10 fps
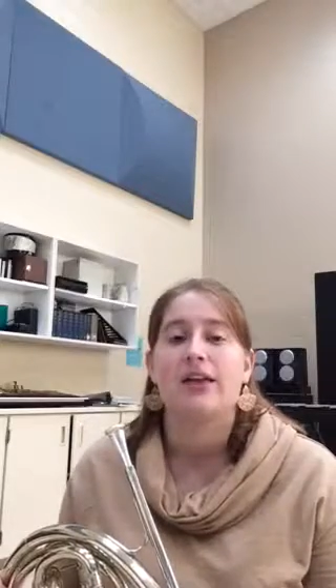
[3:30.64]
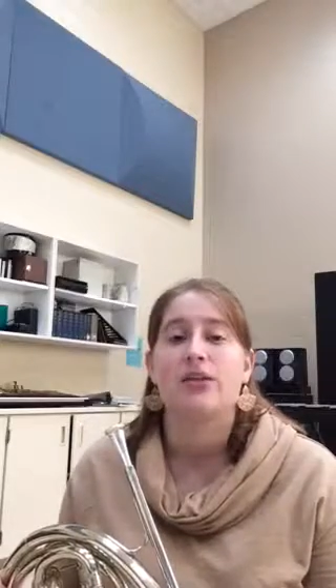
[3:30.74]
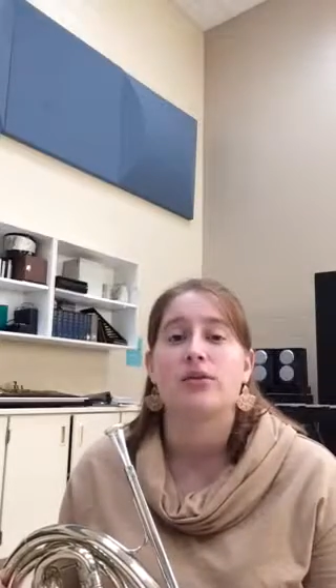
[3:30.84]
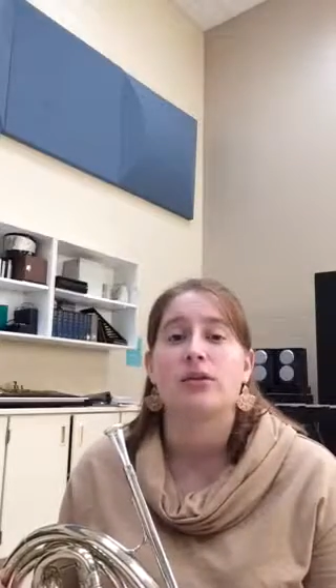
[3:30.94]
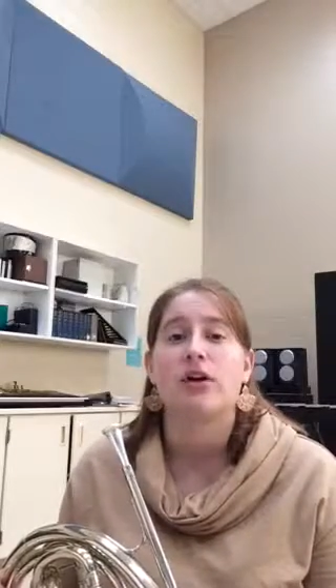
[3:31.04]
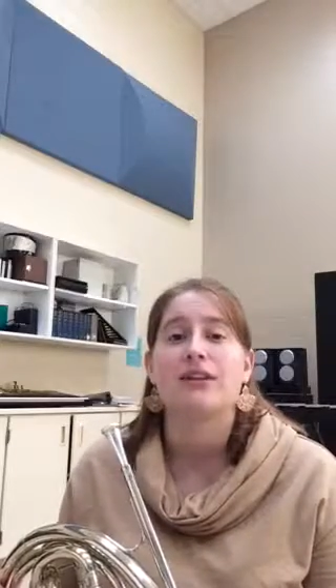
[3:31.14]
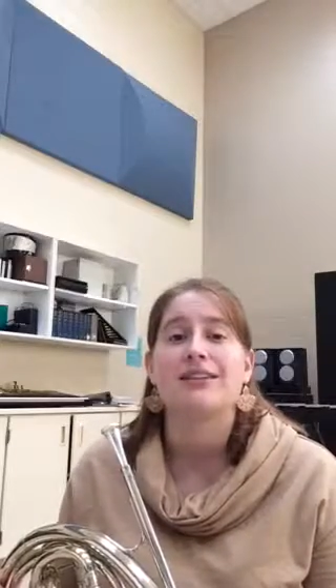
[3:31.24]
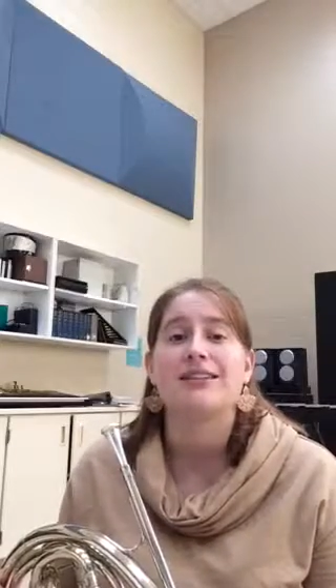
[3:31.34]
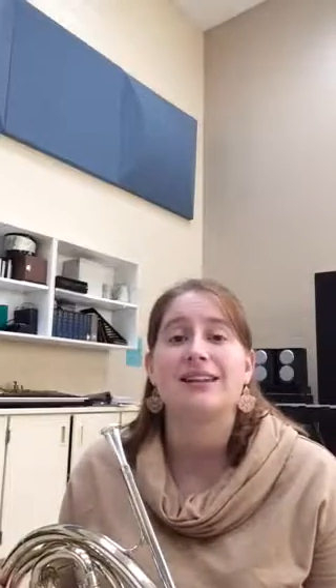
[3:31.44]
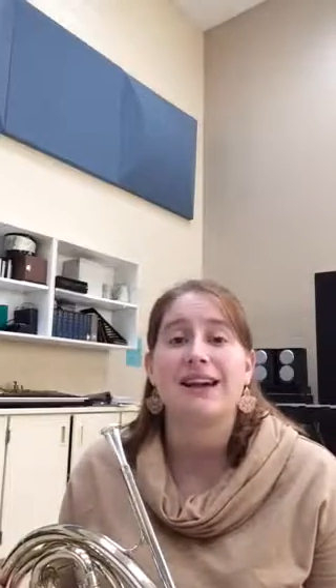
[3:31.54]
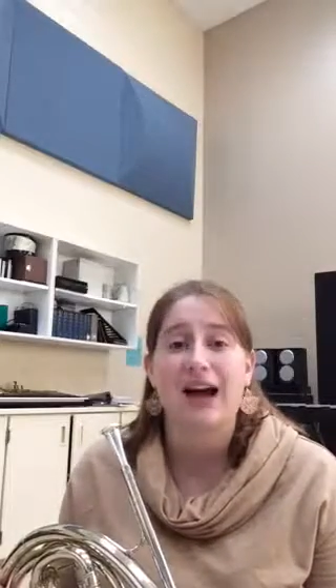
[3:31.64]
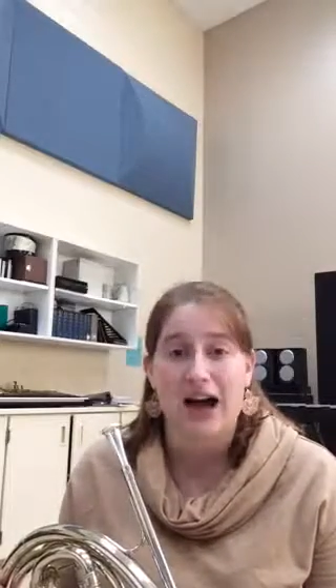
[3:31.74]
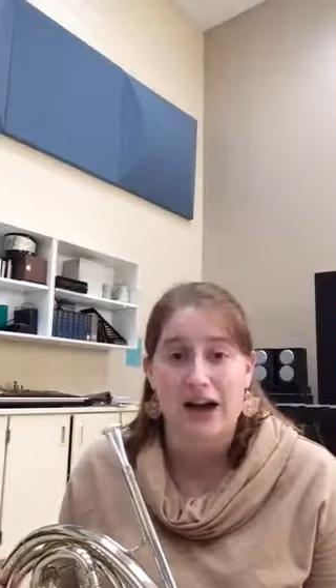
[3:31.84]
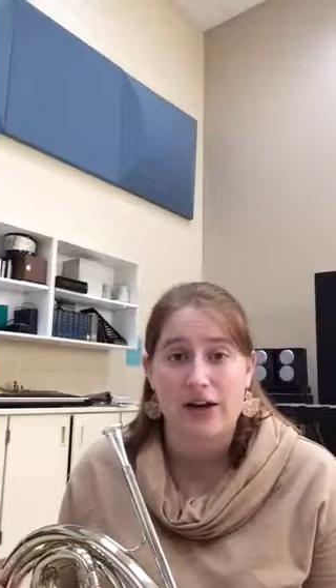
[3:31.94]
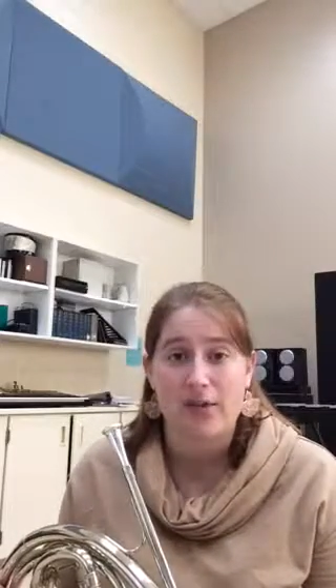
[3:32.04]
Those are called a
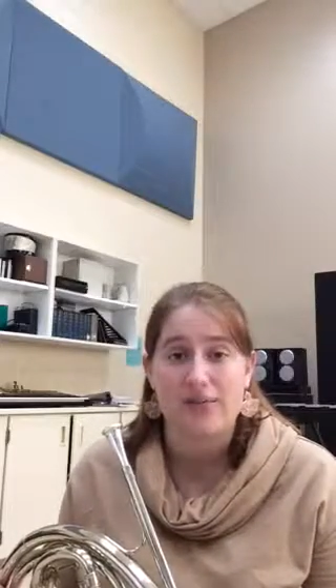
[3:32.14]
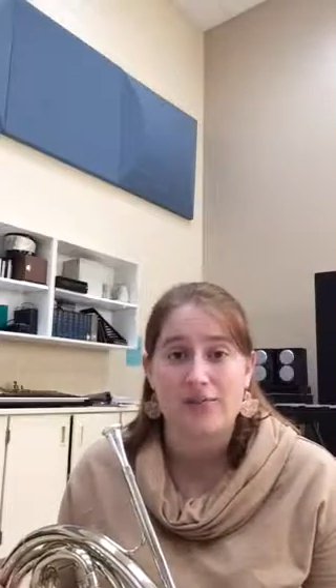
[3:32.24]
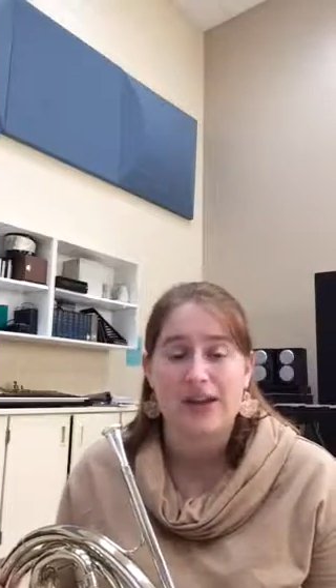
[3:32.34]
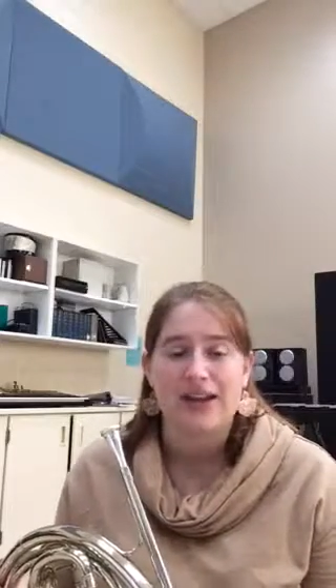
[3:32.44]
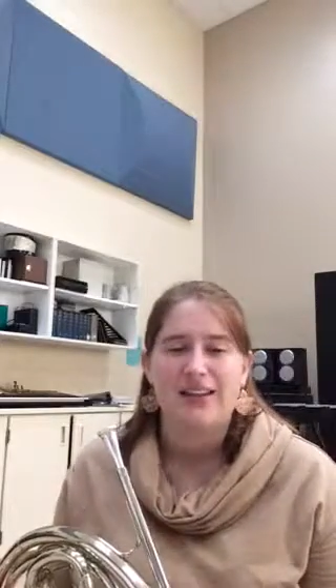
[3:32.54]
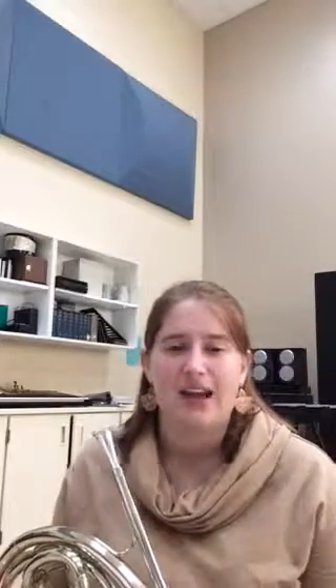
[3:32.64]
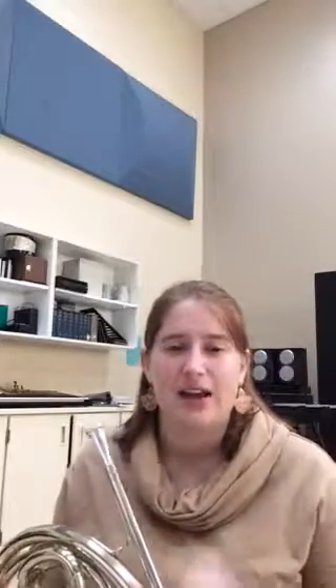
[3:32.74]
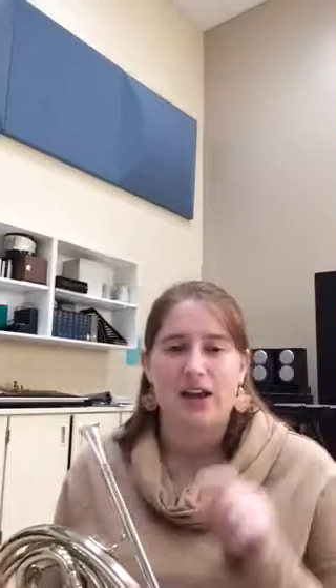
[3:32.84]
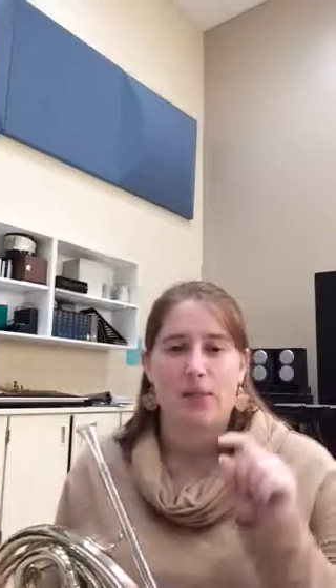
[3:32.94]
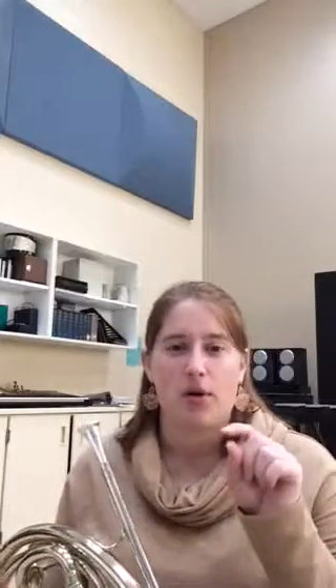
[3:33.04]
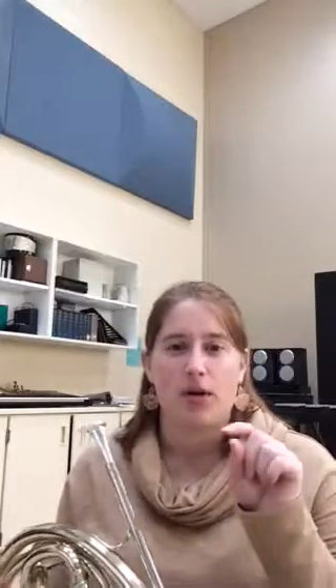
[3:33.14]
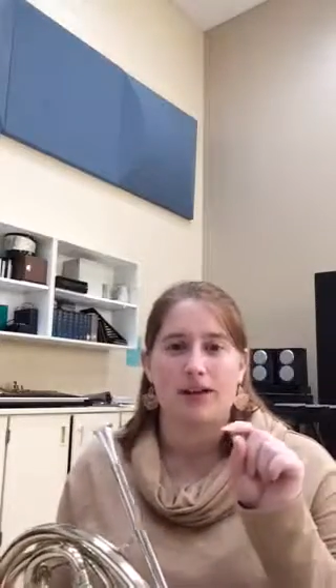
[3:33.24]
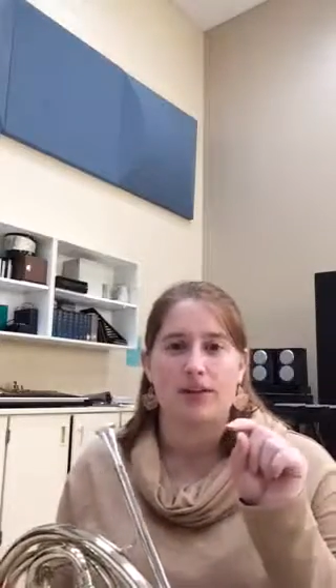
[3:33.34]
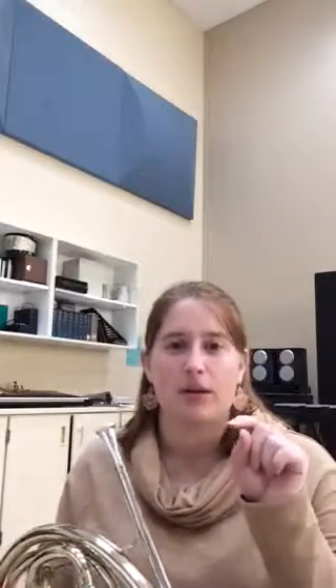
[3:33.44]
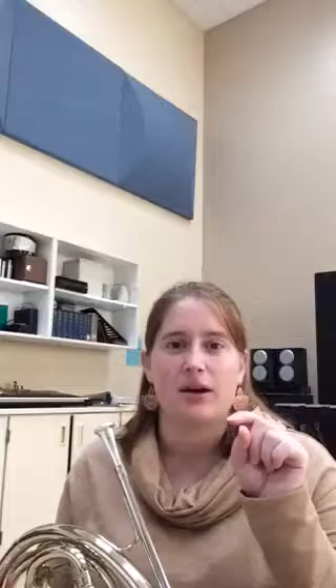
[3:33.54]
staccato. It's kind of like you're poking
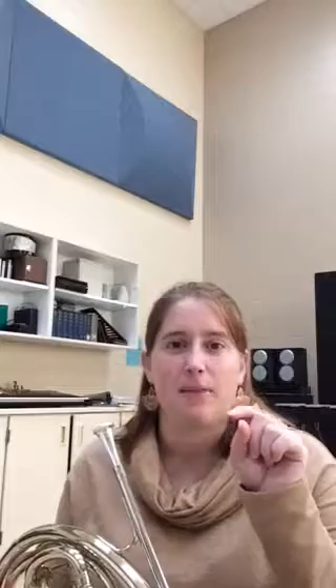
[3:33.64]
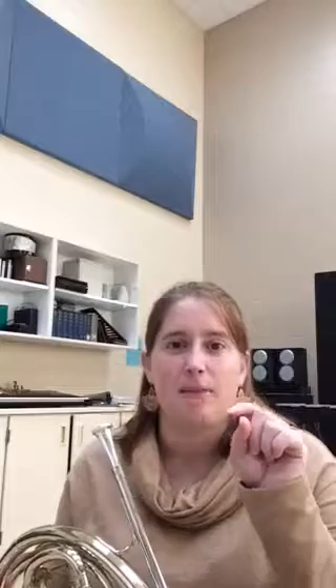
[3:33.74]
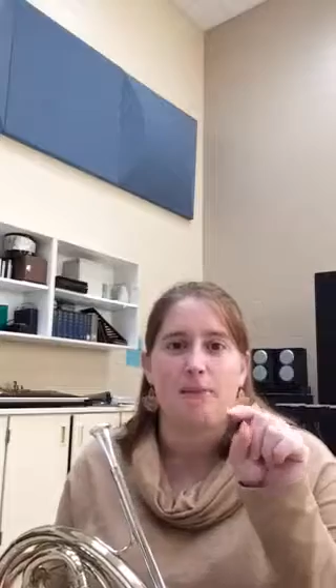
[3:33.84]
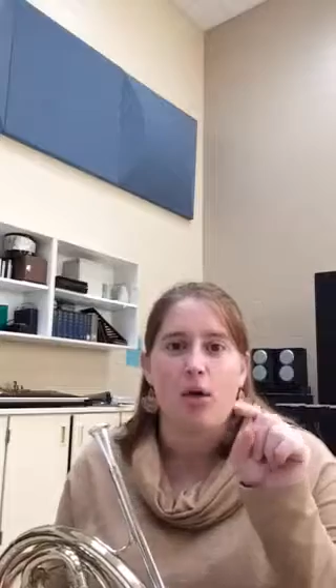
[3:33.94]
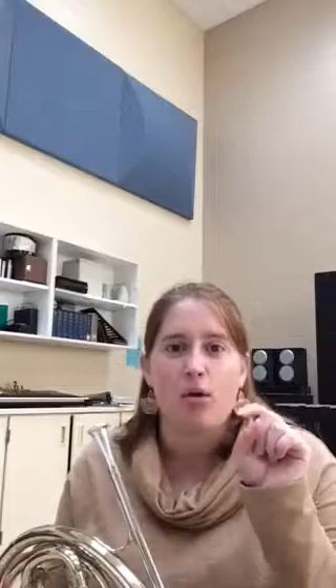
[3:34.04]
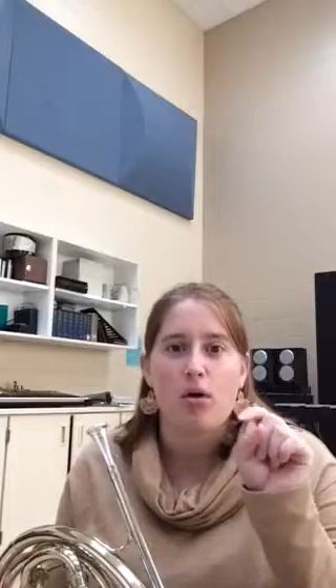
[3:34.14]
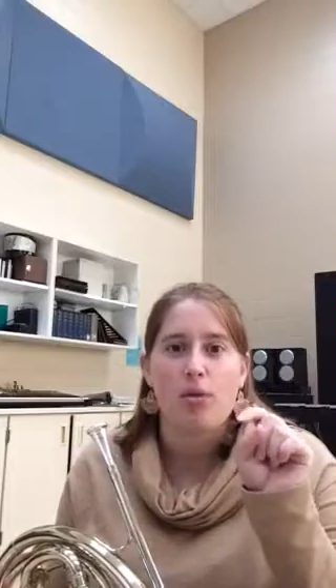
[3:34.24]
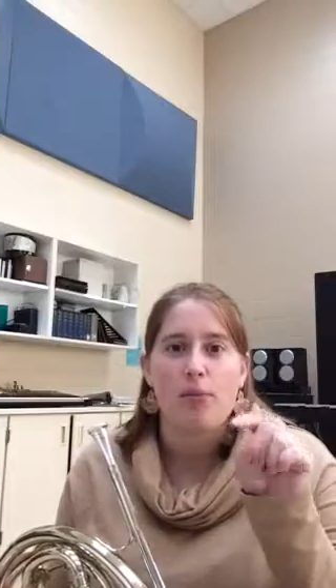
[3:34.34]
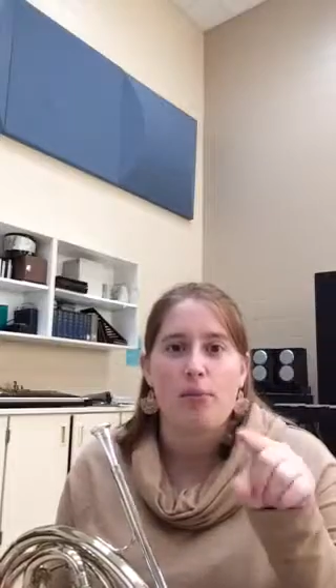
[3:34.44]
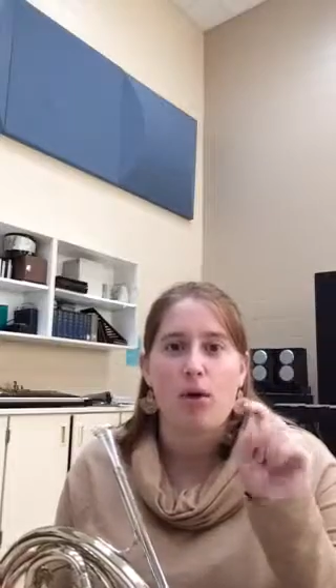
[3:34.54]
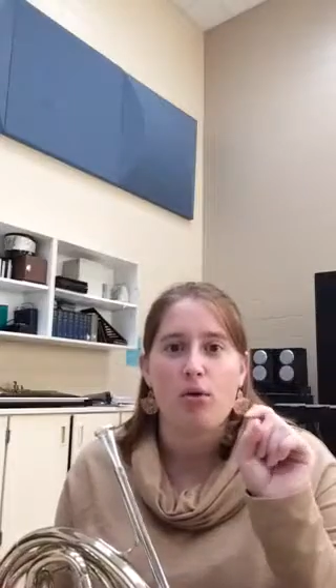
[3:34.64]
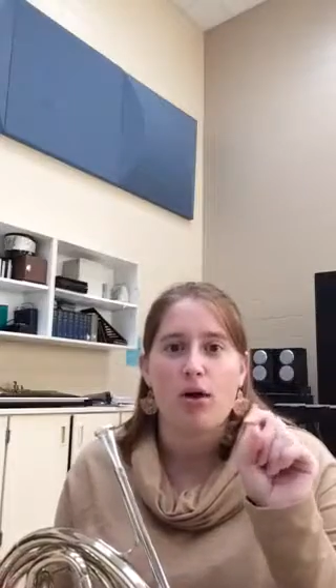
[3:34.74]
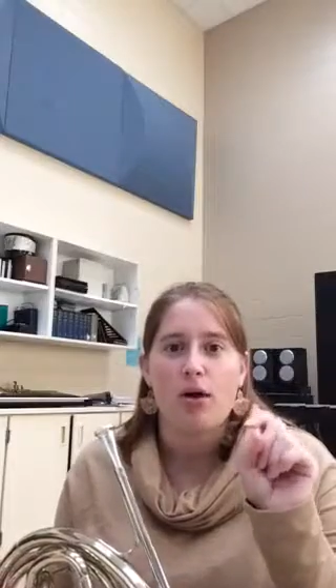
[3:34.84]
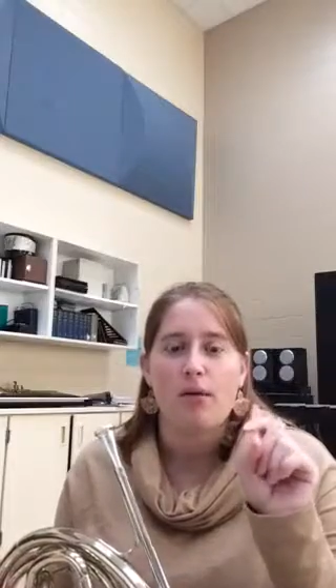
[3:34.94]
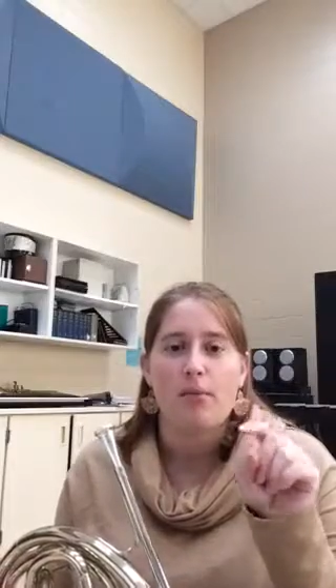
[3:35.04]
someone. Poke,
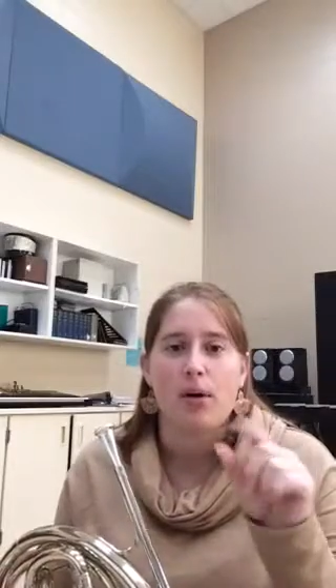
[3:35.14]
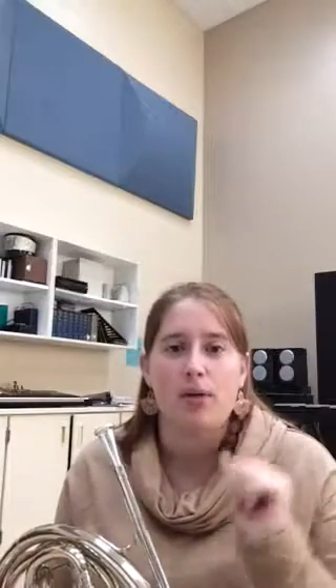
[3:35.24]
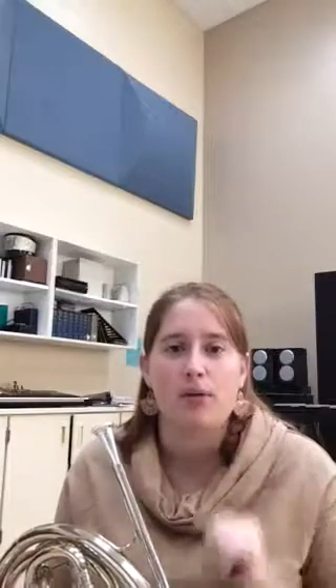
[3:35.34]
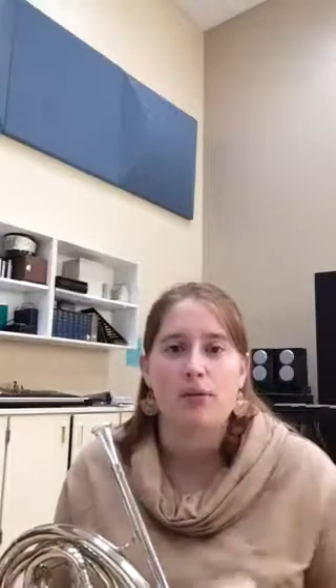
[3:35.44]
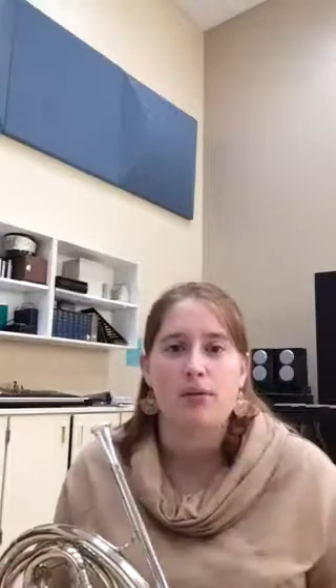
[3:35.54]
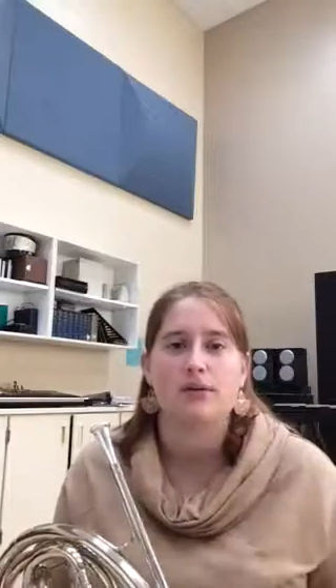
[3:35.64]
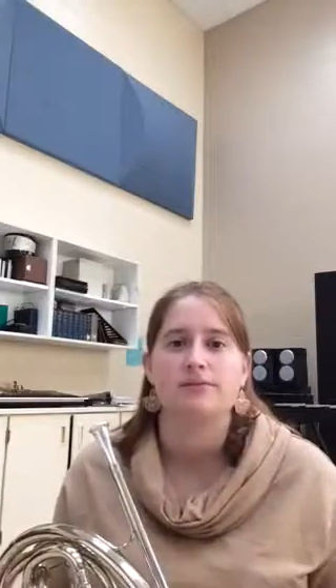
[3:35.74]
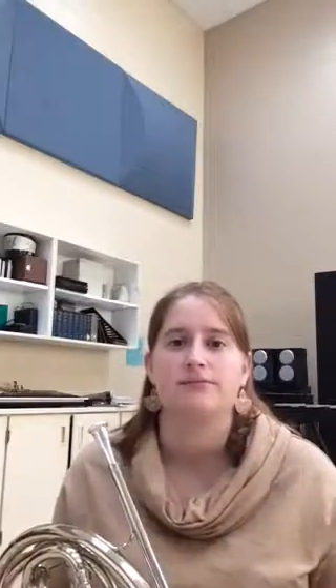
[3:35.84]
poke, poke.